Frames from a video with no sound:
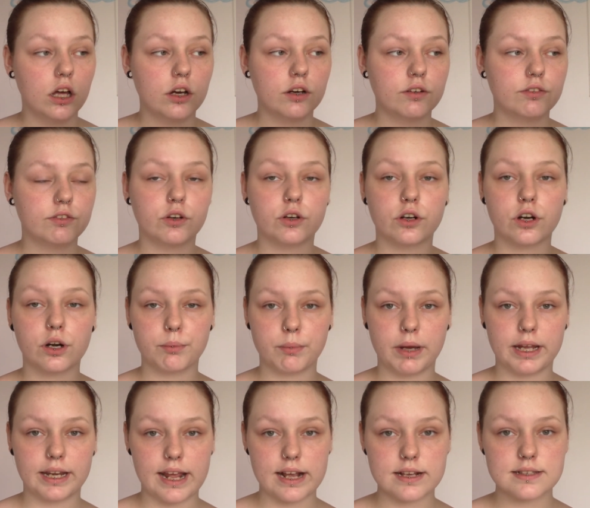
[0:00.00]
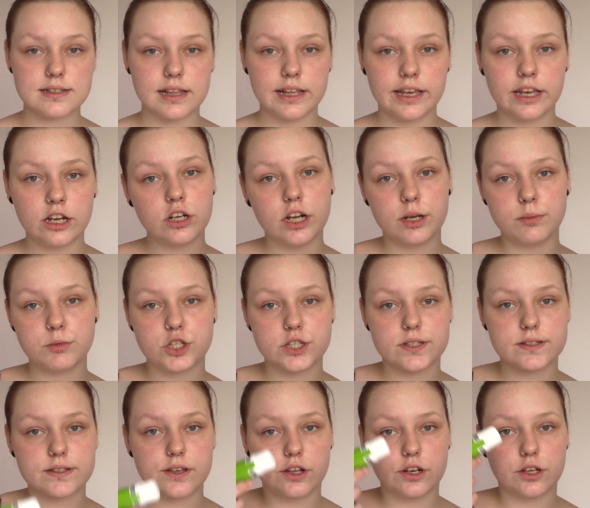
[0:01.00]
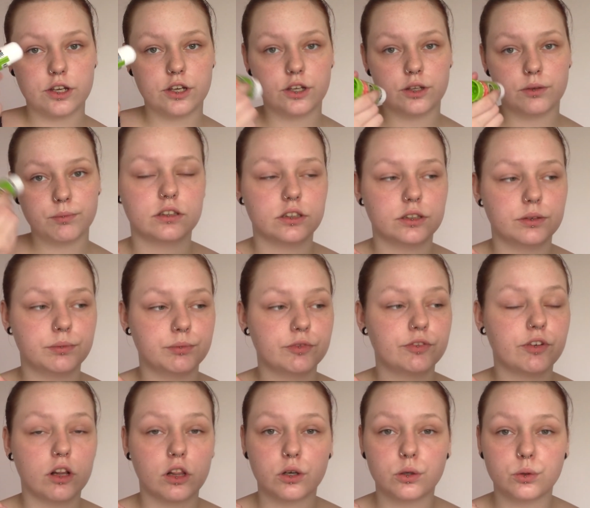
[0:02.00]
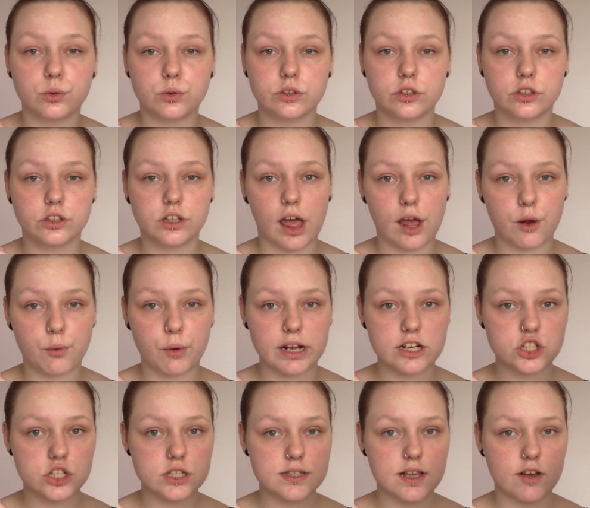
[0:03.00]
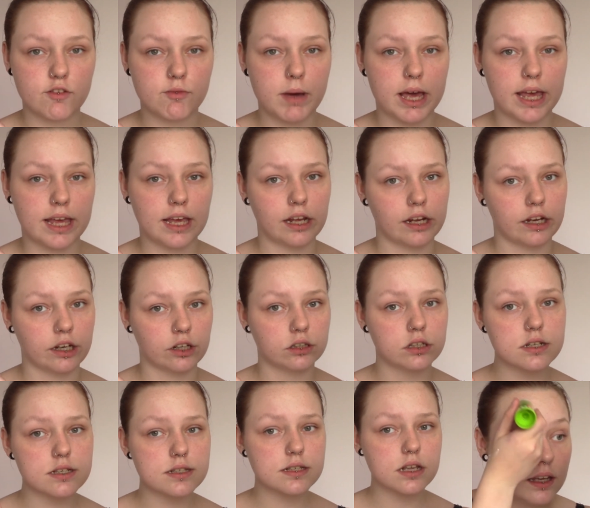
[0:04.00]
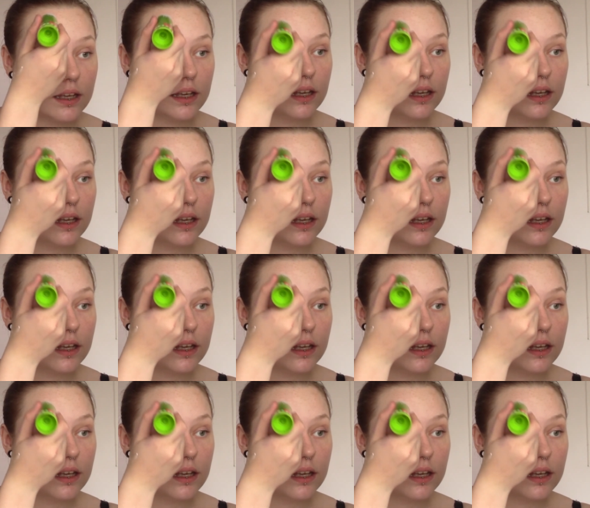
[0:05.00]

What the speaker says: For my next layer, I'm just gonna follow the directions of my hairs